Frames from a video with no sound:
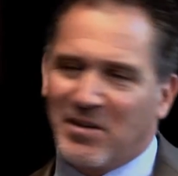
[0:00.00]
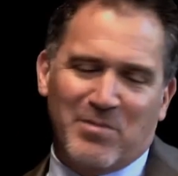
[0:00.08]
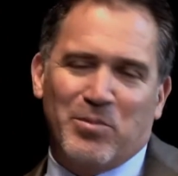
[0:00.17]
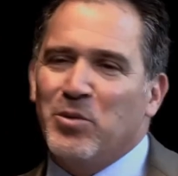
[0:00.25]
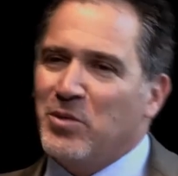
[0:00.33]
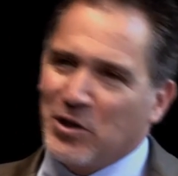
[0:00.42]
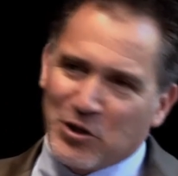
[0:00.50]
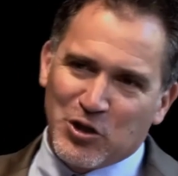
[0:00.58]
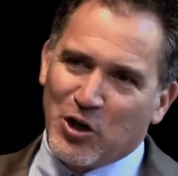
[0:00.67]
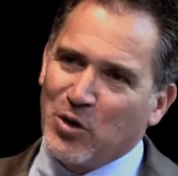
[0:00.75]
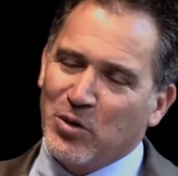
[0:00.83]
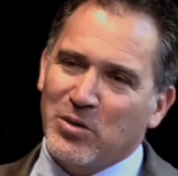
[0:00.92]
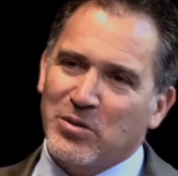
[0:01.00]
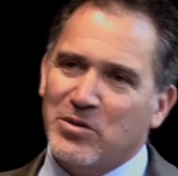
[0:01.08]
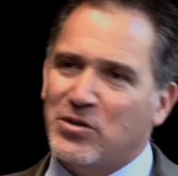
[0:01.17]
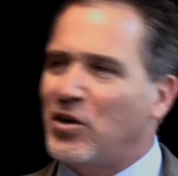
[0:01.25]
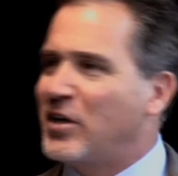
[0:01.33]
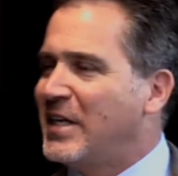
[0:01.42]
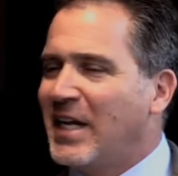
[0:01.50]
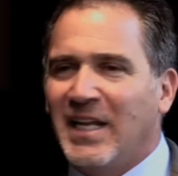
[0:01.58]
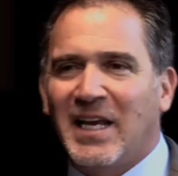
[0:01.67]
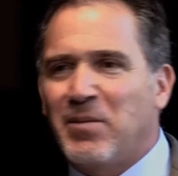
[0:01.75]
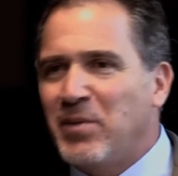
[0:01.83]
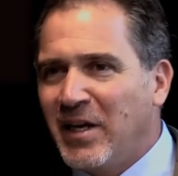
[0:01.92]
put me in a choke, started
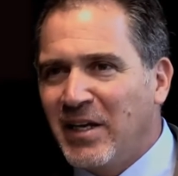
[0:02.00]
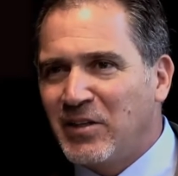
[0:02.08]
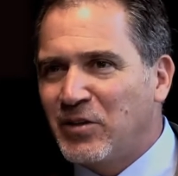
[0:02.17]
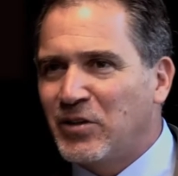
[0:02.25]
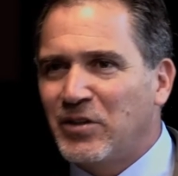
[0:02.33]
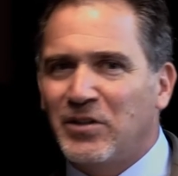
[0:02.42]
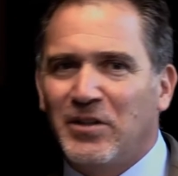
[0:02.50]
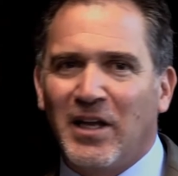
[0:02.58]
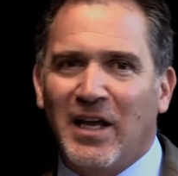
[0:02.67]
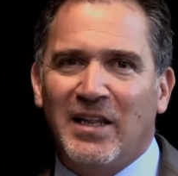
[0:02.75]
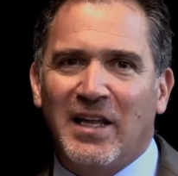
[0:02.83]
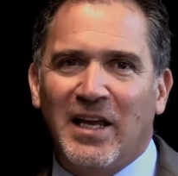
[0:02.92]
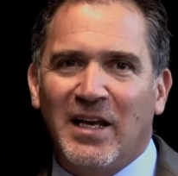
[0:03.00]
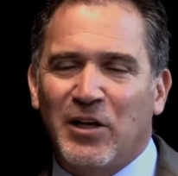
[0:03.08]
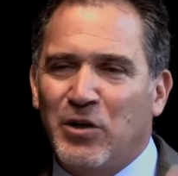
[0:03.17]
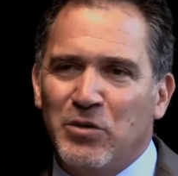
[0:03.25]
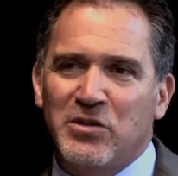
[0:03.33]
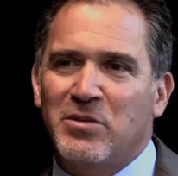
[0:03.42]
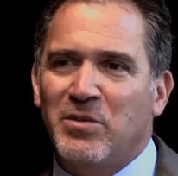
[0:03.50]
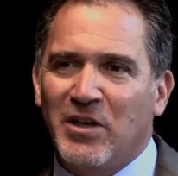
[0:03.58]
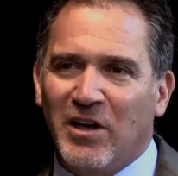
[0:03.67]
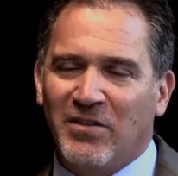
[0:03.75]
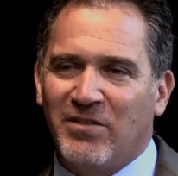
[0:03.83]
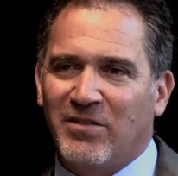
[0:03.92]
yelling at me, and then accusing me
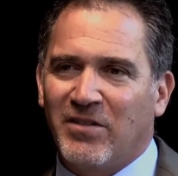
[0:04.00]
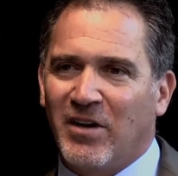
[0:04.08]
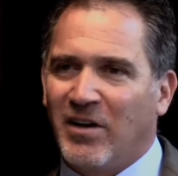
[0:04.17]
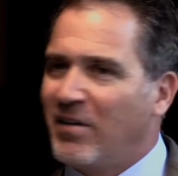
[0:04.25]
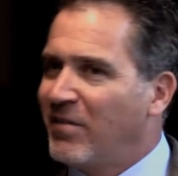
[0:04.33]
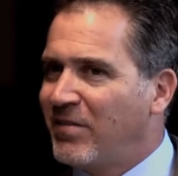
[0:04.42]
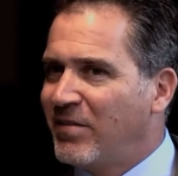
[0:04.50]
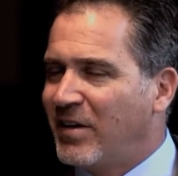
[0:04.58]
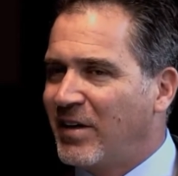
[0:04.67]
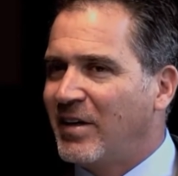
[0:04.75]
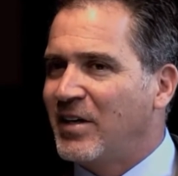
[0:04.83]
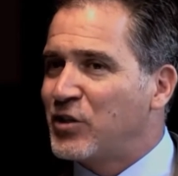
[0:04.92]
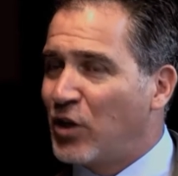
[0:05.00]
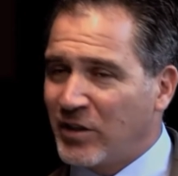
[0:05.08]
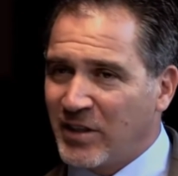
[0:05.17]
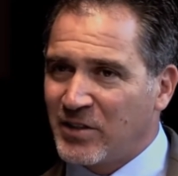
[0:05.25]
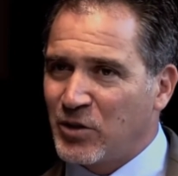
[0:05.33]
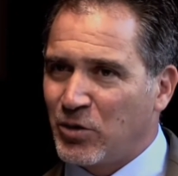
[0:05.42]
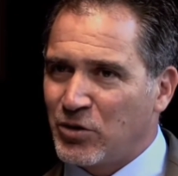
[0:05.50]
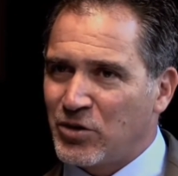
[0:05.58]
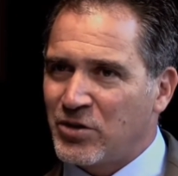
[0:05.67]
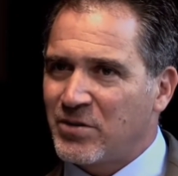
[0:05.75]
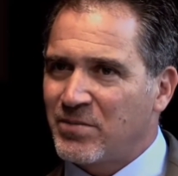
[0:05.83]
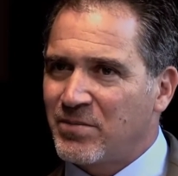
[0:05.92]
of assaulting soldiers,